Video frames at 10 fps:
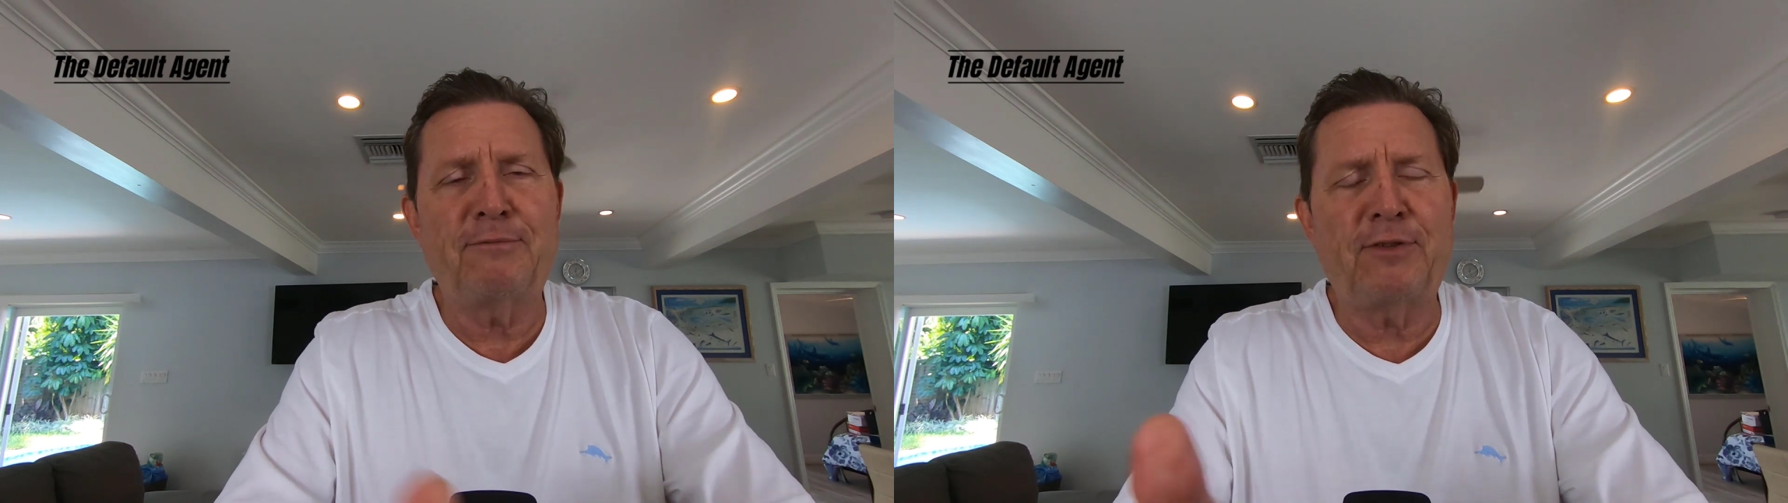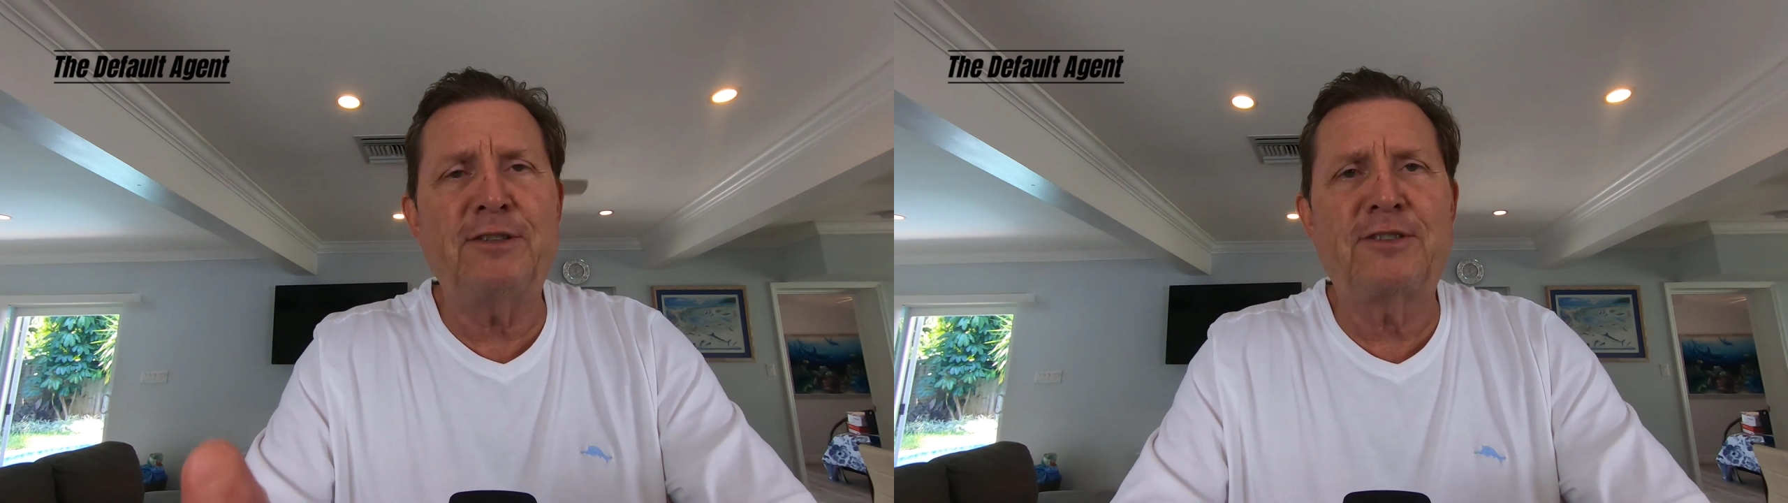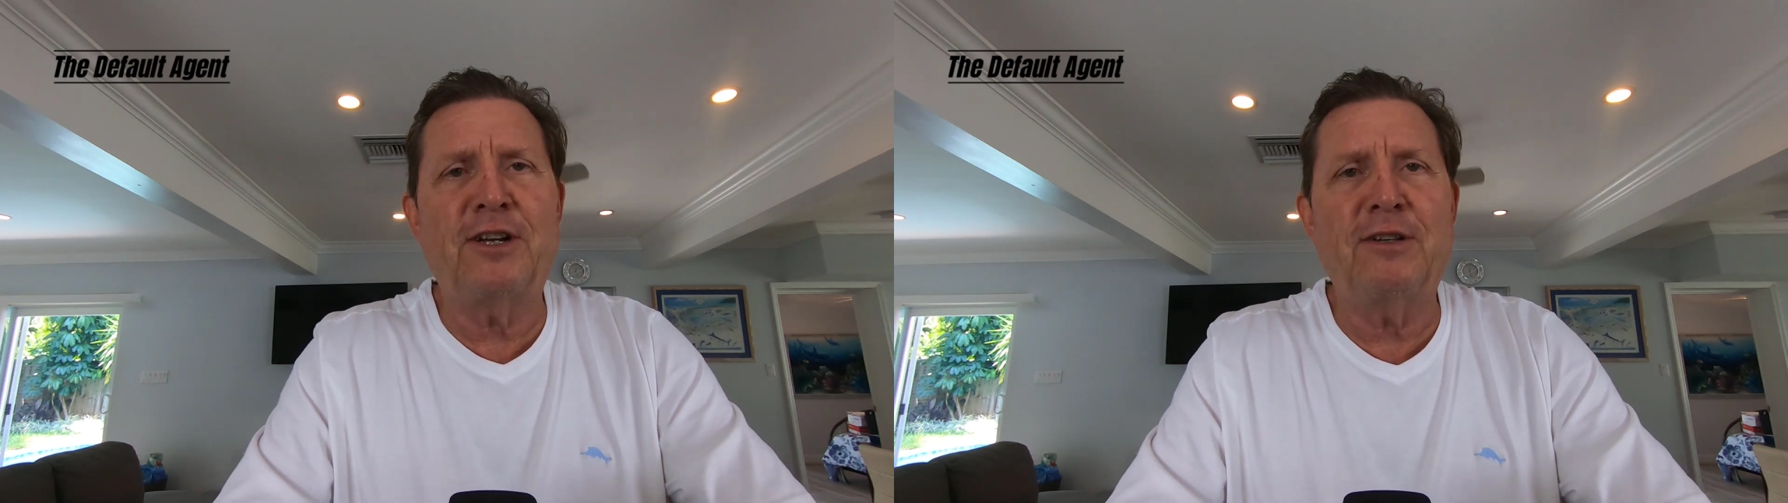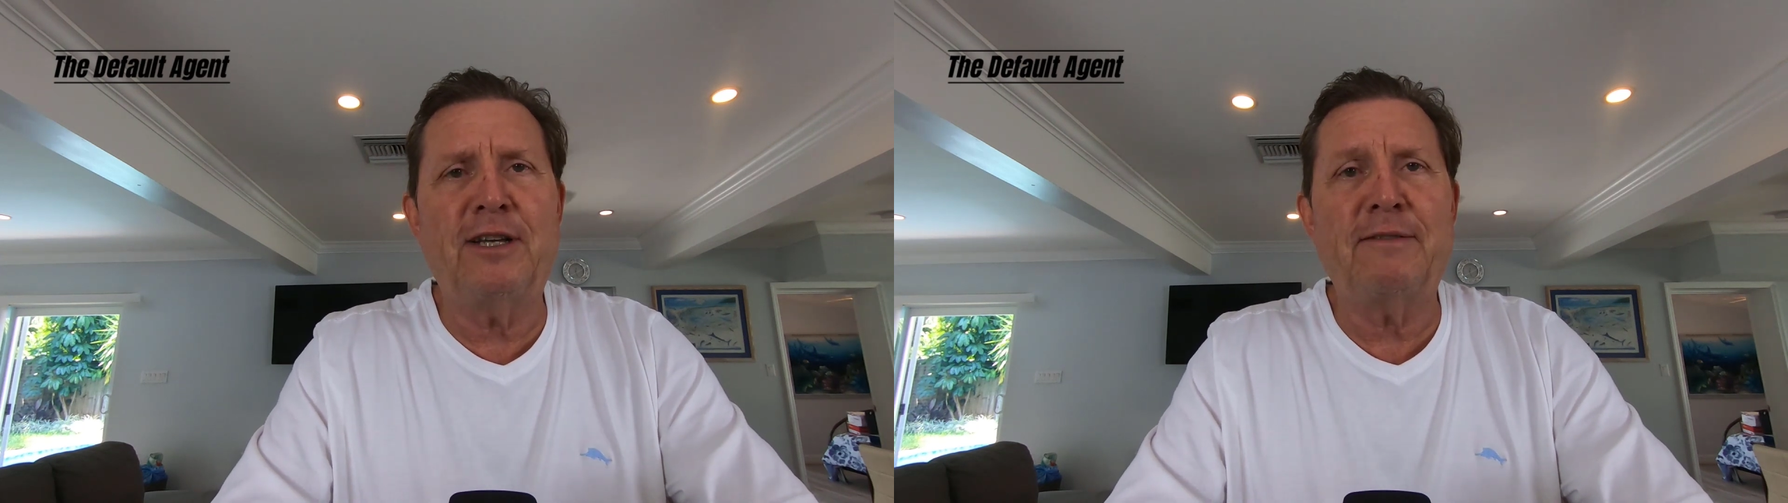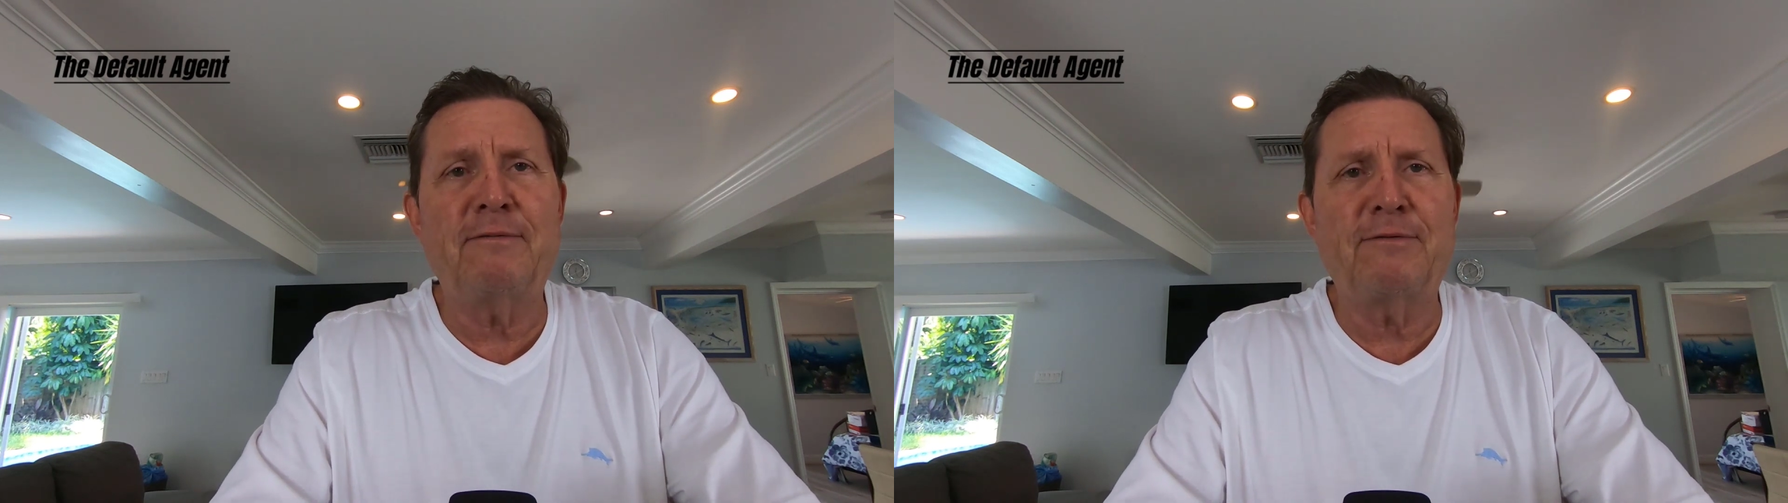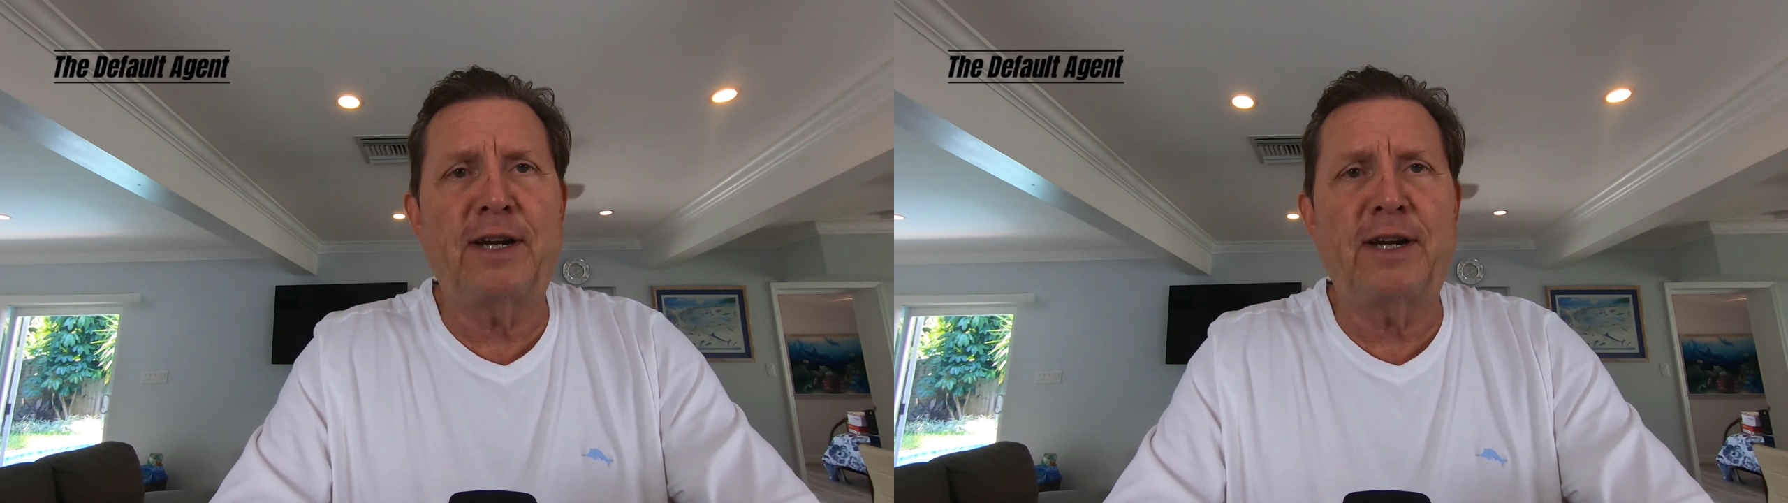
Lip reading: Friends don't let